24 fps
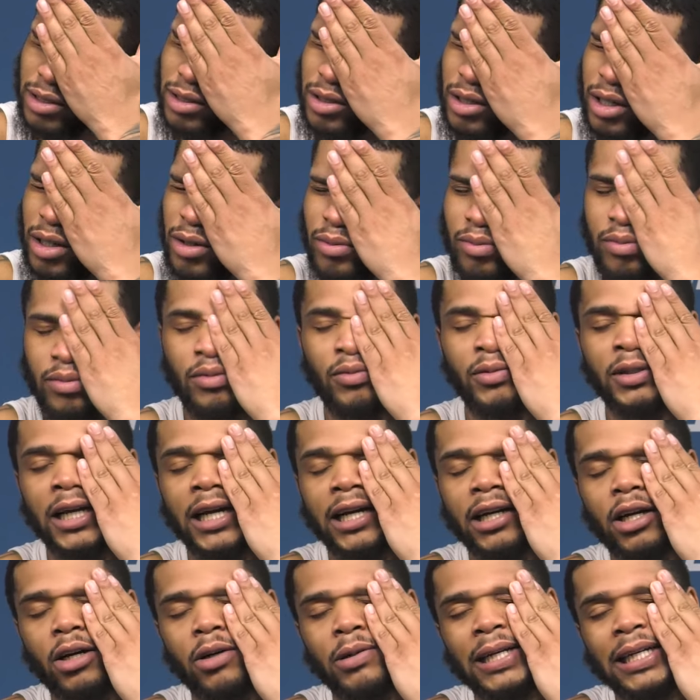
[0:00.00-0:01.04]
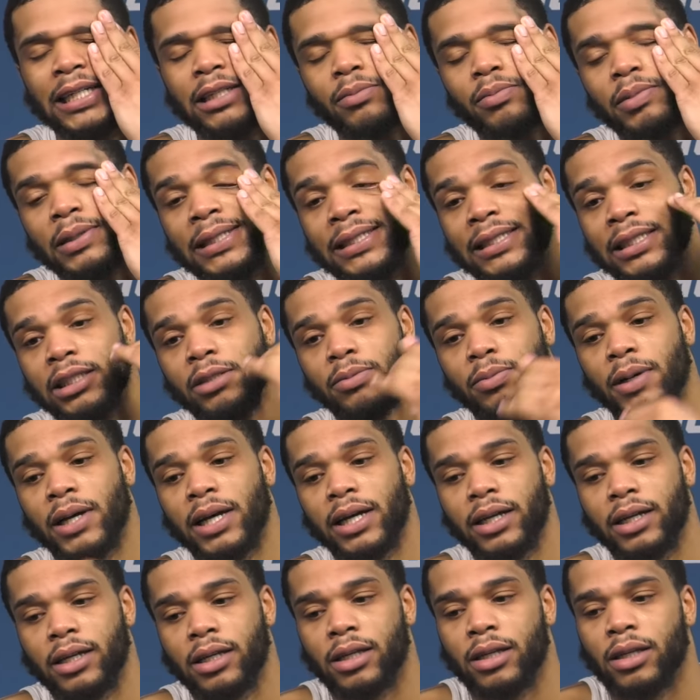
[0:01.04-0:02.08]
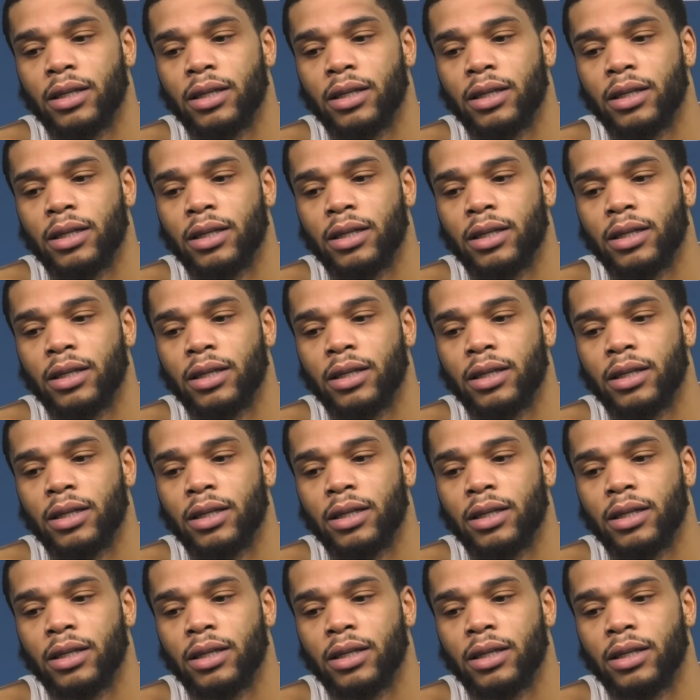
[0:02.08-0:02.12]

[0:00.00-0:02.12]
You know, we got Cody at the PG spot.